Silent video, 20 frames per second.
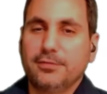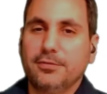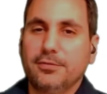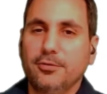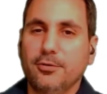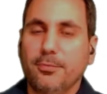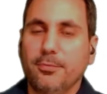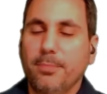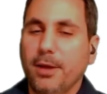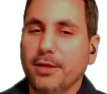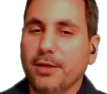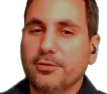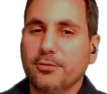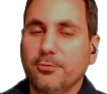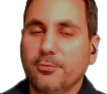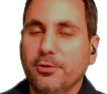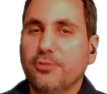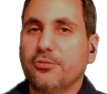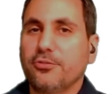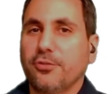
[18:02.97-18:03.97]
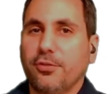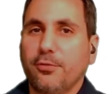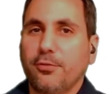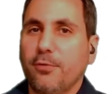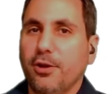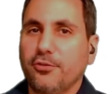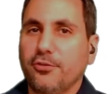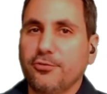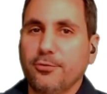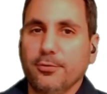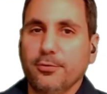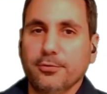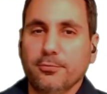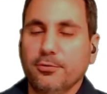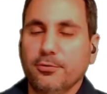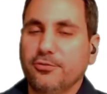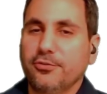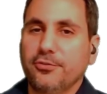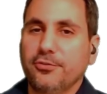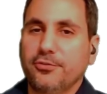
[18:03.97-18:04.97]
you're about to reach a threshold,
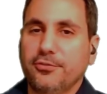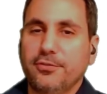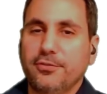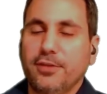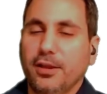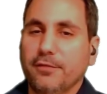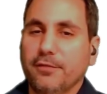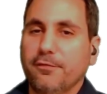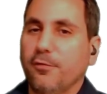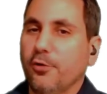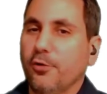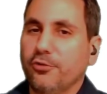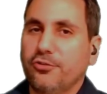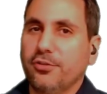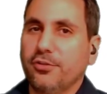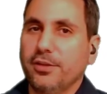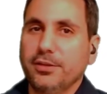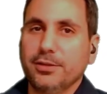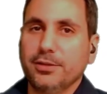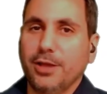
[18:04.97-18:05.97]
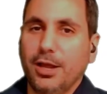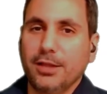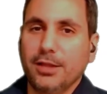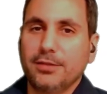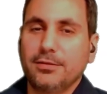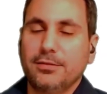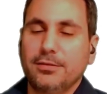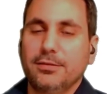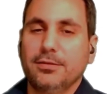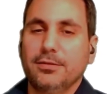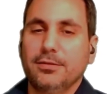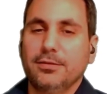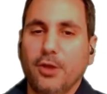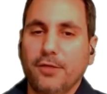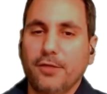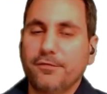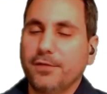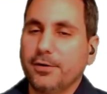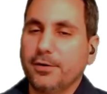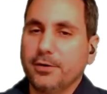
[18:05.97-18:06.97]
which is unfortunately not
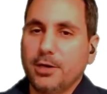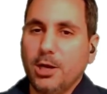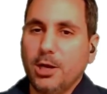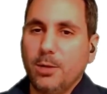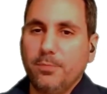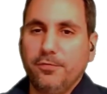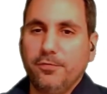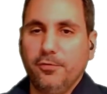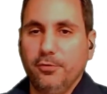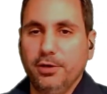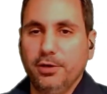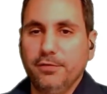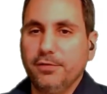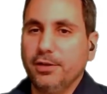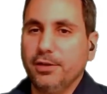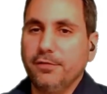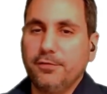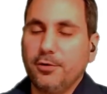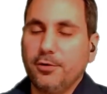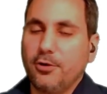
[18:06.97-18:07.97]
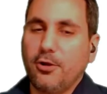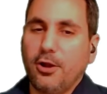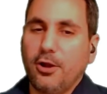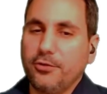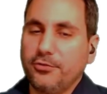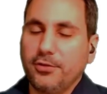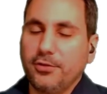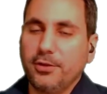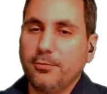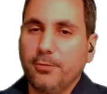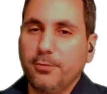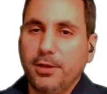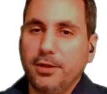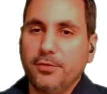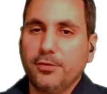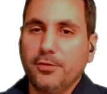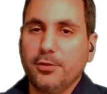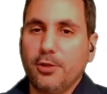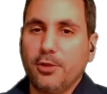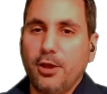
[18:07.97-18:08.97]
very helpful. Even if you're constantly reading
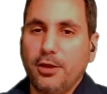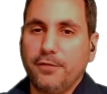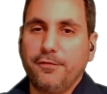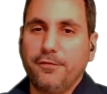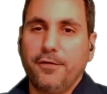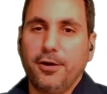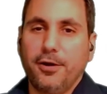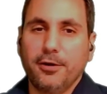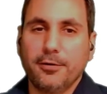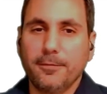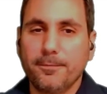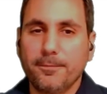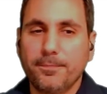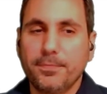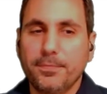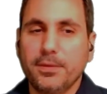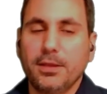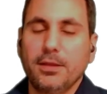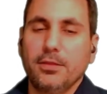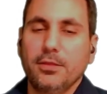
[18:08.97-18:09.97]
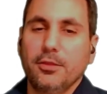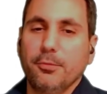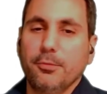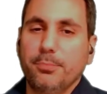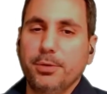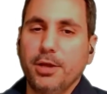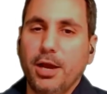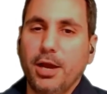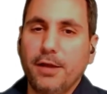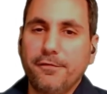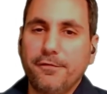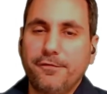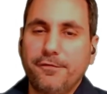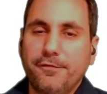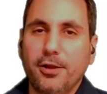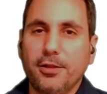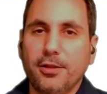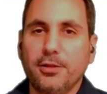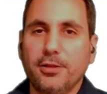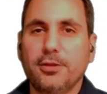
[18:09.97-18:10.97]
the log file, the BI
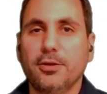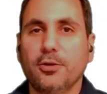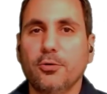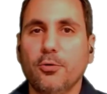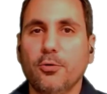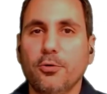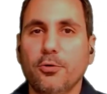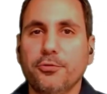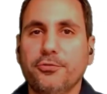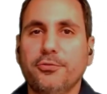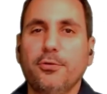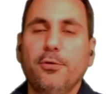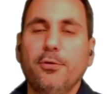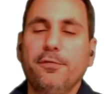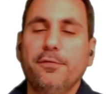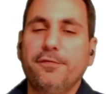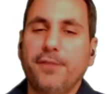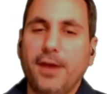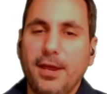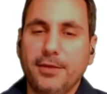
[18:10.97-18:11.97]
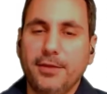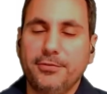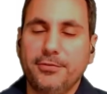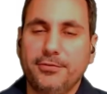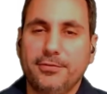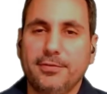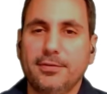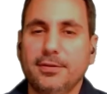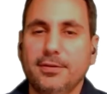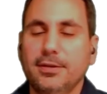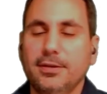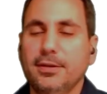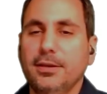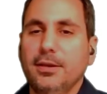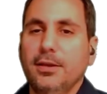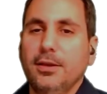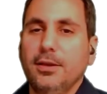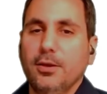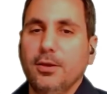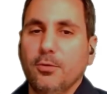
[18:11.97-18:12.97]
file can grow so fast
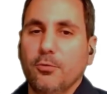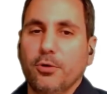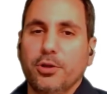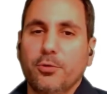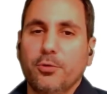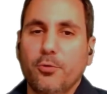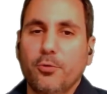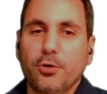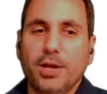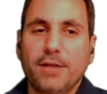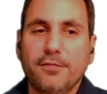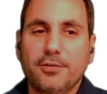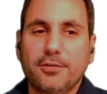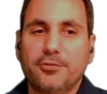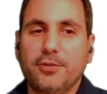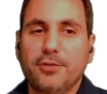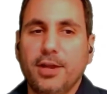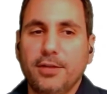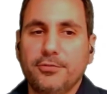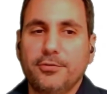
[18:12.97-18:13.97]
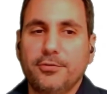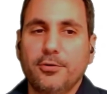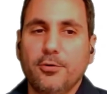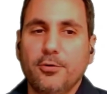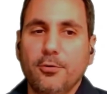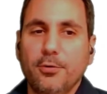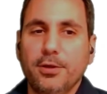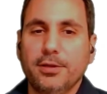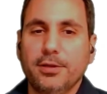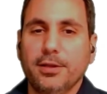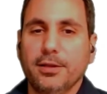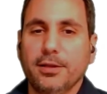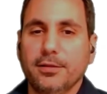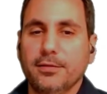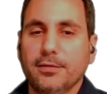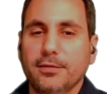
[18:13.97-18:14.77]
where you won't have a chance to go in